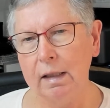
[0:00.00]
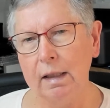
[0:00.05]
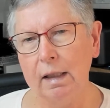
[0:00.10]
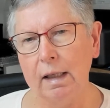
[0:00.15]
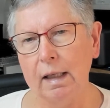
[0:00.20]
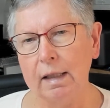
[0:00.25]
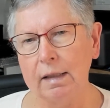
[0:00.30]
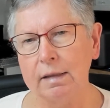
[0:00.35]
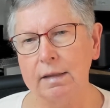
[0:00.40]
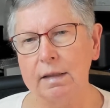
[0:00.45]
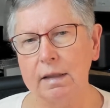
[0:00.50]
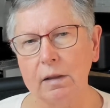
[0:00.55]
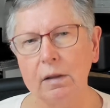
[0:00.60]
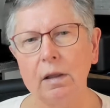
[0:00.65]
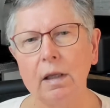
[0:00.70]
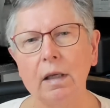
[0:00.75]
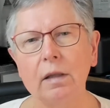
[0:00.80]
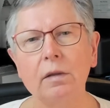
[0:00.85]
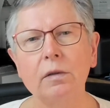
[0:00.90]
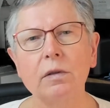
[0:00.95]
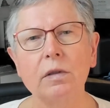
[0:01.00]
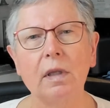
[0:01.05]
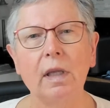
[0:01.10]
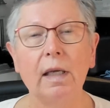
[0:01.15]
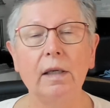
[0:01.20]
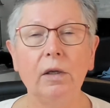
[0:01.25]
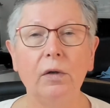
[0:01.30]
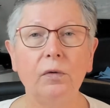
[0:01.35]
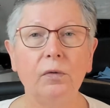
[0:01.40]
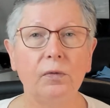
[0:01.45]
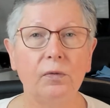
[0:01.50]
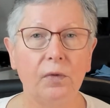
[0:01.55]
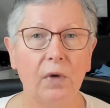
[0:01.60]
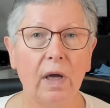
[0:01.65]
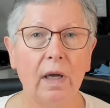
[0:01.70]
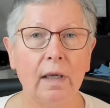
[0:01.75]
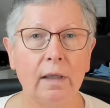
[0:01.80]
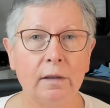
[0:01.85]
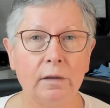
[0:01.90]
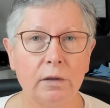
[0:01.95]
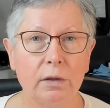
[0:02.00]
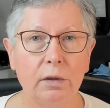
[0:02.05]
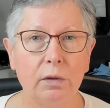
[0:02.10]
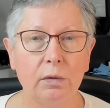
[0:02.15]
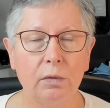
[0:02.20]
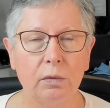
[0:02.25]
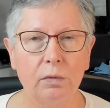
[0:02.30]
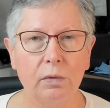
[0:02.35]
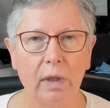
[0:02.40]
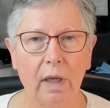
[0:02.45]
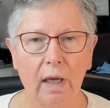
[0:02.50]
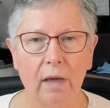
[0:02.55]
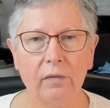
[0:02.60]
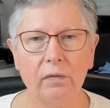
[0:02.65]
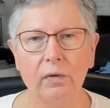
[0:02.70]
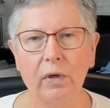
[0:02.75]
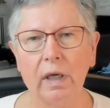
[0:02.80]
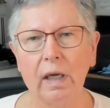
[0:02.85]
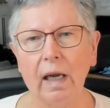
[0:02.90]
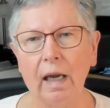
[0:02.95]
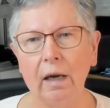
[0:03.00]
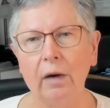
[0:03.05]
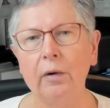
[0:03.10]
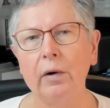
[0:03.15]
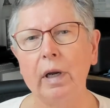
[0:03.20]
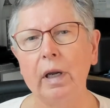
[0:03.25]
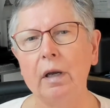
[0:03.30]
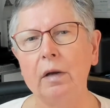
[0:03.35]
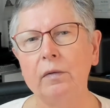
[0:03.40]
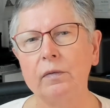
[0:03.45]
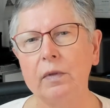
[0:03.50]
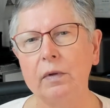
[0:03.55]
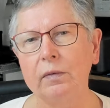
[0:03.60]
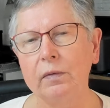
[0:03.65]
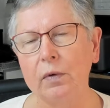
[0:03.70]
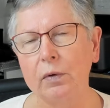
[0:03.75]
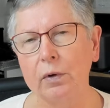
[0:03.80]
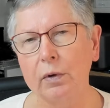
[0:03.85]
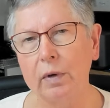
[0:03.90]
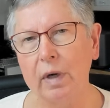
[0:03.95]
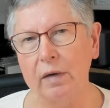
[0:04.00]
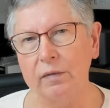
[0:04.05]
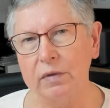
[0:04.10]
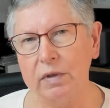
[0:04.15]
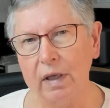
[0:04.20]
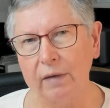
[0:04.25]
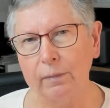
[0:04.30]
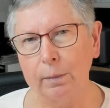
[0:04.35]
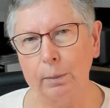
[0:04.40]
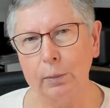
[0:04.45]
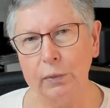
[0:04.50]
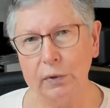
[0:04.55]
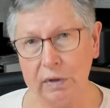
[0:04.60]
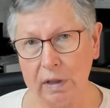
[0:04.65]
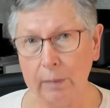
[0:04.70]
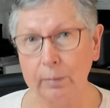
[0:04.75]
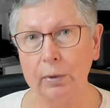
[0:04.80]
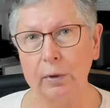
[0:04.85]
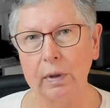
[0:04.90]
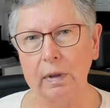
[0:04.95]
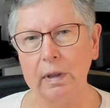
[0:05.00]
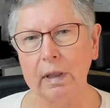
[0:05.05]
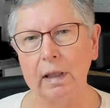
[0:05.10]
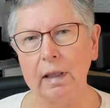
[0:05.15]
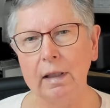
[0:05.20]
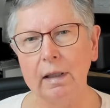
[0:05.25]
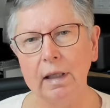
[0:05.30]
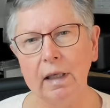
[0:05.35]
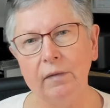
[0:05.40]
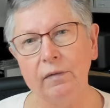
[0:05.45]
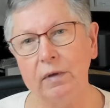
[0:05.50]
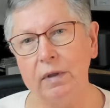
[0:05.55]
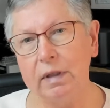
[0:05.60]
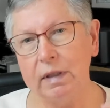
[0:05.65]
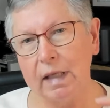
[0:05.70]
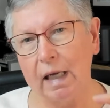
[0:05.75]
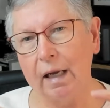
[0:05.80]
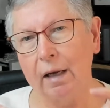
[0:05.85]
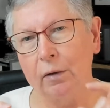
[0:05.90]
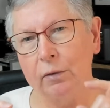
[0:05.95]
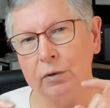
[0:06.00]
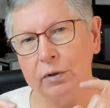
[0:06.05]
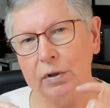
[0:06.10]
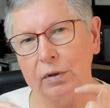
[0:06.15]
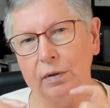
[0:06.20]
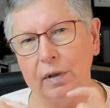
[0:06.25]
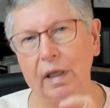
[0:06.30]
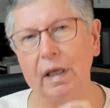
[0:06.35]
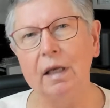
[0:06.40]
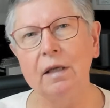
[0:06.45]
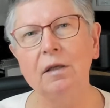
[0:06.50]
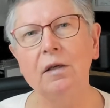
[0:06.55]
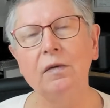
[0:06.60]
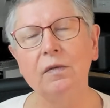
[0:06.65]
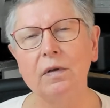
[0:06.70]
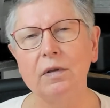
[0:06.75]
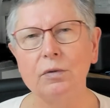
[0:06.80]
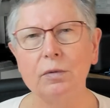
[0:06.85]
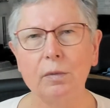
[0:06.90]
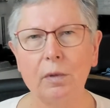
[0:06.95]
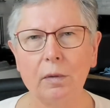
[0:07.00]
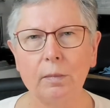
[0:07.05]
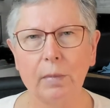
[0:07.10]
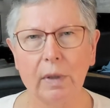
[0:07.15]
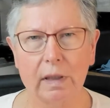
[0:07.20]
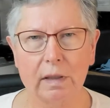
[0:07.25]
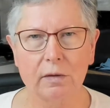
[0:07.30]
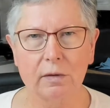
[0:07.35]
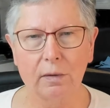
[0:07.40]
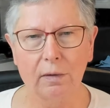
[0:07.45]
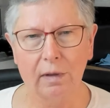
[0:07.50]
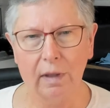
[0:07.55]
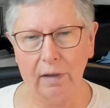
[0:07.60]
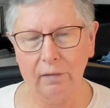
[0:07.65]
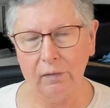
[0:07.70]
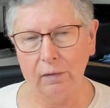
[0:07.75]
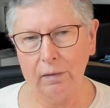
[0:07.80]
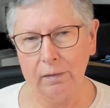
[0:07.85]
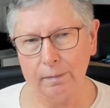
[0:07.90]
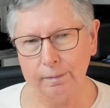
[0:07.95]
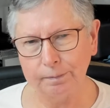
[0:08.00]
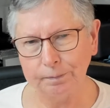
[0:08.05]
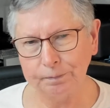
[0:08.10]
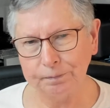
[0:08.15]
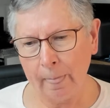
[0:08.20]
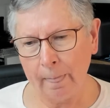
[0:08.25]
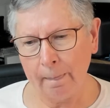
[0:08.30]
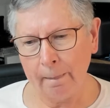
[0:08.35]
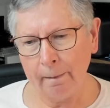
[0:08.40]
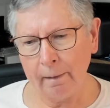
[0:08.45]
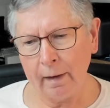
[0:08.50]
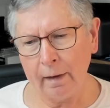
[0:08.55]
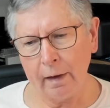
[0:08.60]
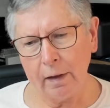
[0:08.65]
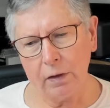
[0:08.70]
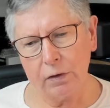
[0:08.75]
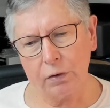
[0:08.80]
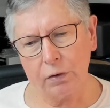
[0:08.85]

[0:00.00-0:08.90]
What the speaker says: And still others let you fine-tune every area of the photograph separately, even down to the individual pixel level. So